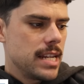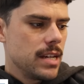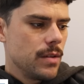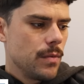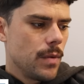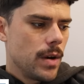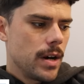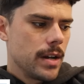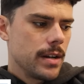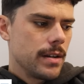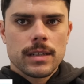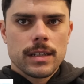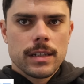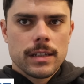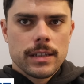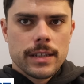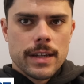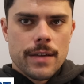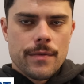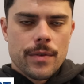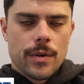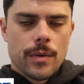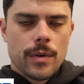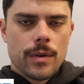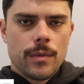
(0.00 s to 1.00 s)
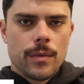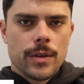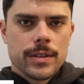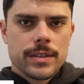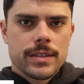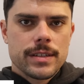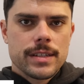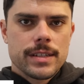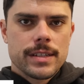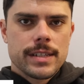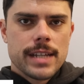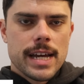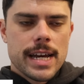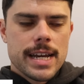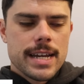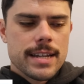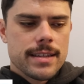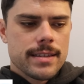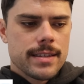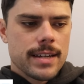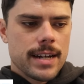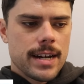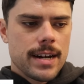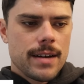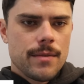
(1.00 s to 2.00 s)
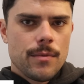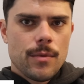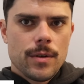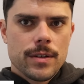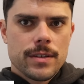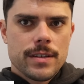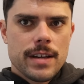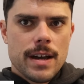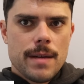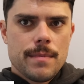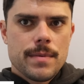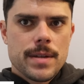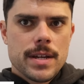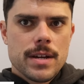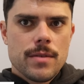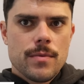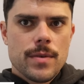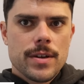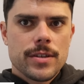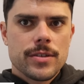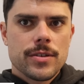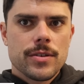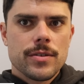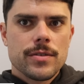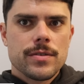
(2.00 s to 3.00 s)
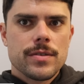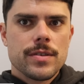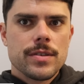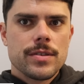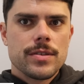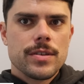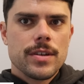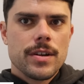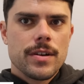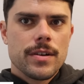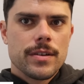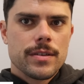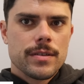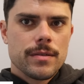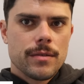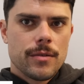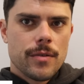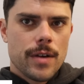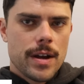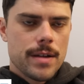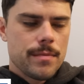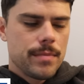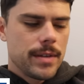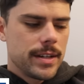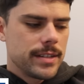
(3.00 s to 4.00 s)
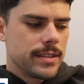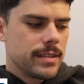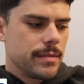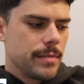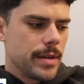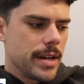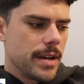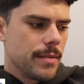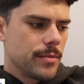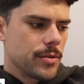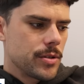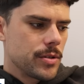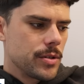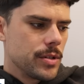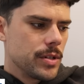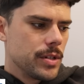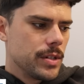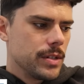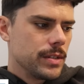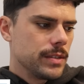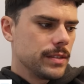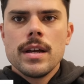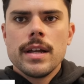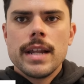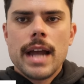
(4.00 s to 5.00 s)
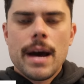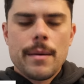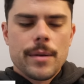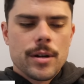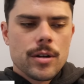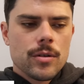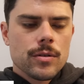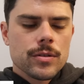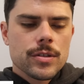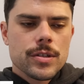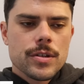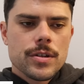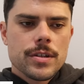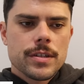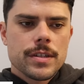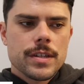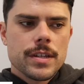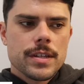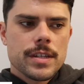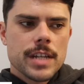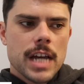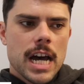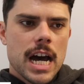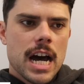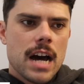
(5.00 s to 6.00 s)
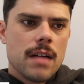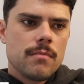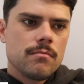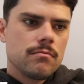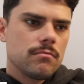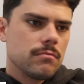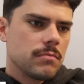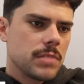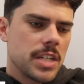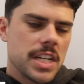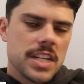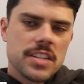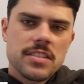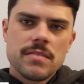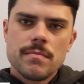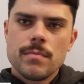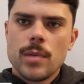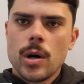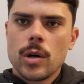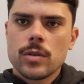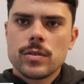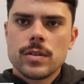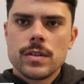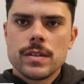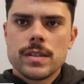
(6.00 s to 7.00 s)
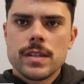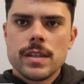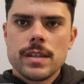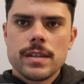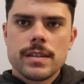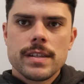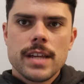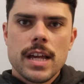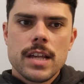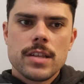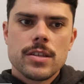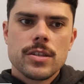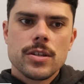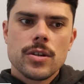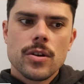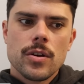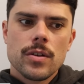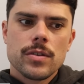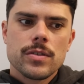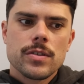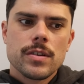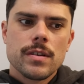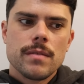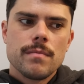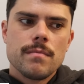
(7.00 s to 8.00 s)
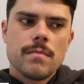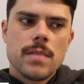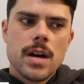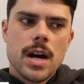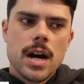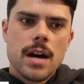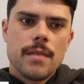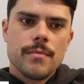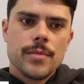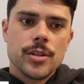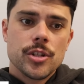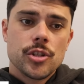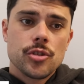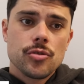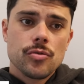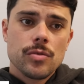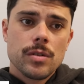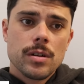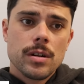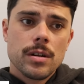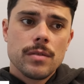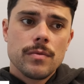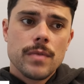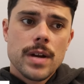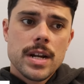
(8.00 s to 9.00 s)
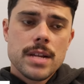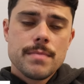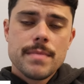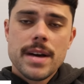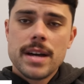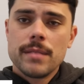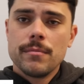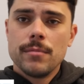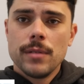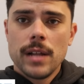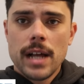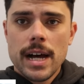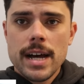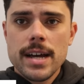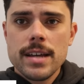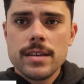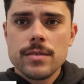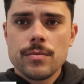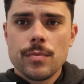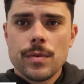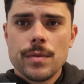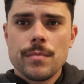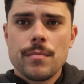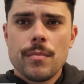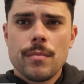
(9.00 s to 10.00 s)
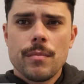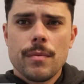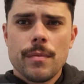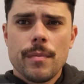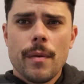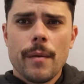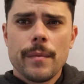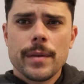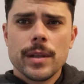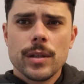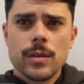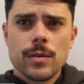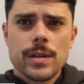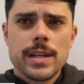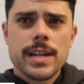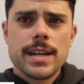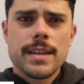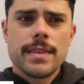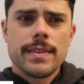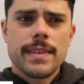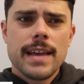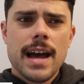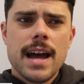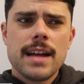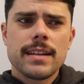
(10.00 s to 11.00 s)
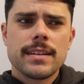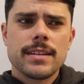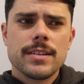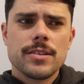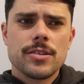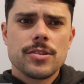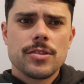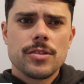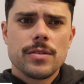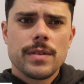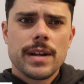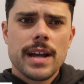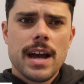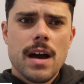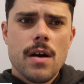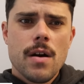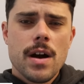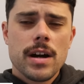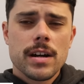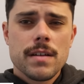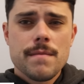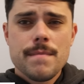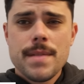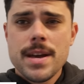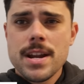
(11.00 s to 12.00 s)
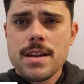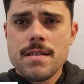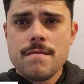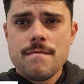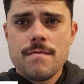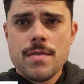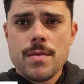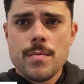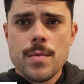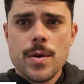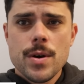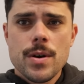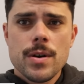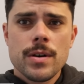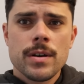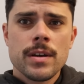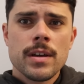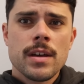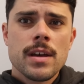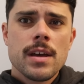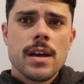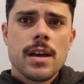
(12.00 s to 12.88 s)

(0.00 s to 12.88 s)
anyone. Clearly, everyone wants to stay at what's happening at West Coast this year. It's a great place to be, I'm sure. Now, but in all seriousness, tick some boxes in the sense you got some mature, ready-made players. We were probably looking at that considering how uncompetitive we were.